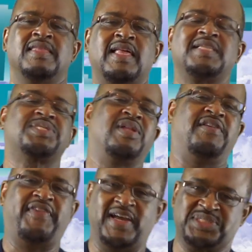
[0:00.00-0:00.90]
Now let's
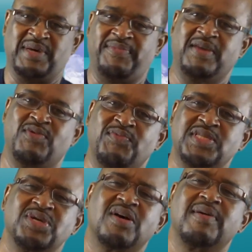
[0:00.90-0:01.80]
clarify something. When we
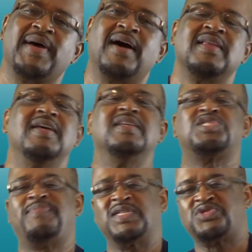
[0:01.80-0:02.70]
talk about
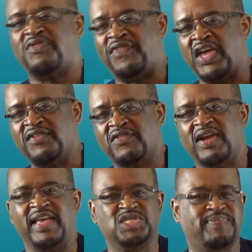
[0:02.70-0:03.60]
special favor
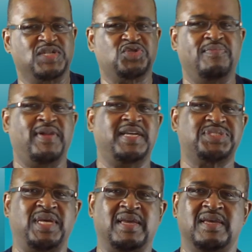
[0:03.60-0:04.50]
and special
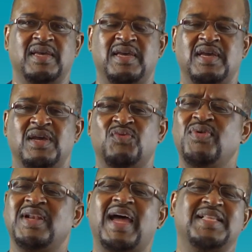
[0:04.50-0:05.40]
blessing,
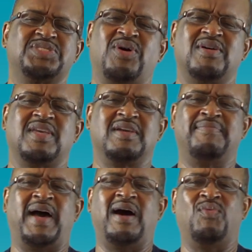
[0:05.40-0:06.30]
we're not talking
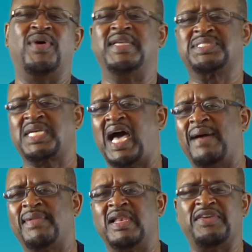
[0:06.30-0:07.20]
about what is
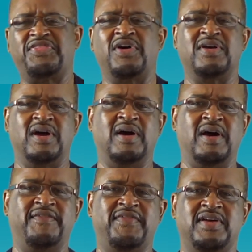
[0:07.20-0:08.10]
commonly thought
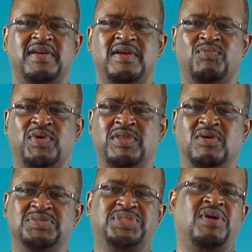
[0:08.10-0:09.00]
of when
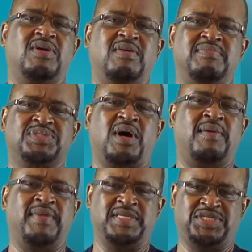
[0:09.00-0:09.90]
those terms
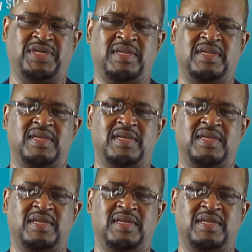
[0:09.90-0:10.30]
are mentioned.